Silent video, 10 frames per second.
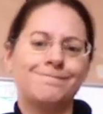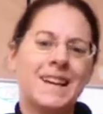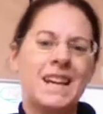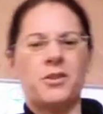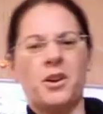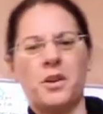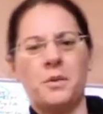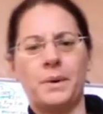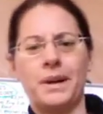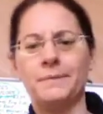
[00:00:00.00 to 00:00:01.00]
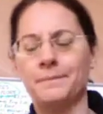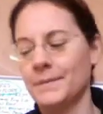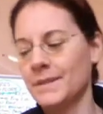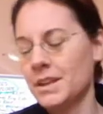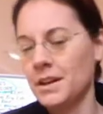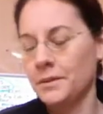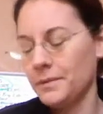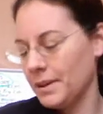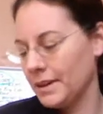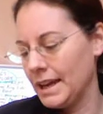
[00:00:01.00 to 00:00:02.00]
in a grown-up way. So,
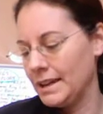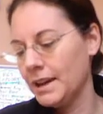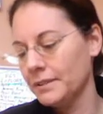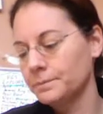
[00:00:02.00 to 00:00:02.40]
yeah.